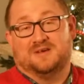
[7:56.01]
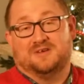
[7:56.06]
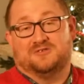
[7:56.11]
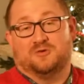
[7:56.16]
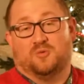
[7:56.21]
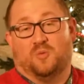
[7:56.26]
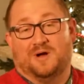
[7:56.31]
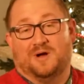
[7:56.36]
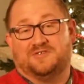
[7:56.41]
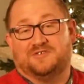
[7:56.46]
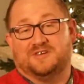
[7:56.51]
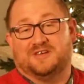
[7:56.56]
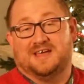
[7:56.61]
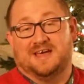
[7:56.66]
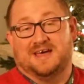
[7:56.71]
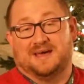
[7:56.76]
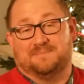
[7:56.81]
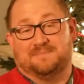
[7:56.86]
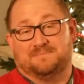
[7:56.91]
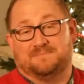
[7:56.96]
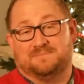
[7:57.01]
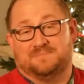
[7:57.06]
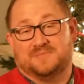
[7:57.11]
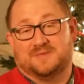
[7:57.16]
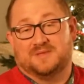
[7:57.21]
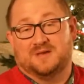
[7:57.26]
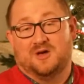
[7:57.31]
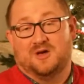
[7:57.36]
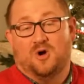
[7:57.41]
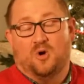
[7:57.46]
So once again,
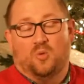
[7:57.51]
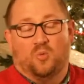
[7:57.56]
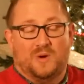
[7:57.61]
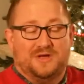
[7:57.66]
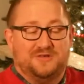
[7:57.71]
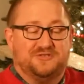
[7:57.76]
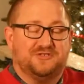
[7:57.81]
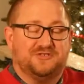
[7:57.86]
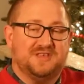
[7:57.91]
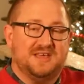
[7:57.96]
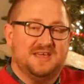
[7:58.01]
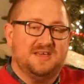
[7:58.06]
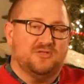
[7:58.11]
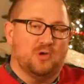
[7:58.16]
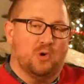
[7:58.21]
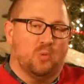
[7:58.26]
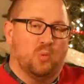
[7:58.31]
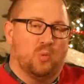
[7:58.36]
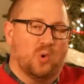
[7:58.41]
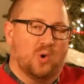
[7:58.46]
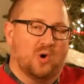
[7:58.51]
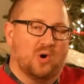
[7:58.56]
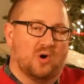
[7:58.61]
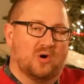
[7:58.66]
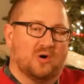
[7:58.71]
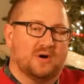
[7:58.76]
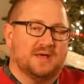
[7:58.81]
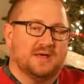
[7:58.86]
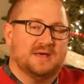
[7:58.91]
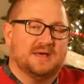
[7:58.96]
we see the
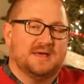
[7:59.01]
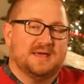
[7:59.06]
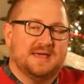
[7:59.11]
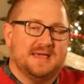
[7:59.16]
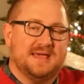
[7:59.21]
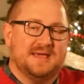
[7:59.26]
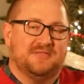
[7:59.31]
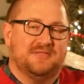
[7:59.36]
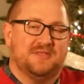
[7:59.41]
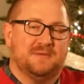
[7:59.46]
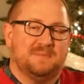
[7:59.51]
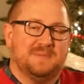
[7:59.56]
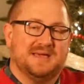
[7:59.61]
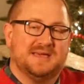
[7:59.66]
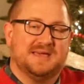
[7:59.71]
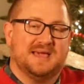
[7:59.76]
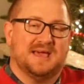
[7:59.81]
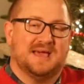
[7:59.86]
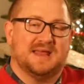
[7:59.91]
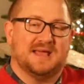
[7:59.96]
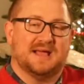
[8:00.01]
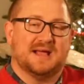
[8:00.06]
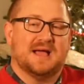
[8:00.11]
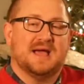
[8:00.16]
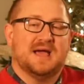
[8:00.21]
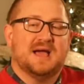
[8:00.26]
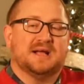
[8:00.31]
word in the beginning.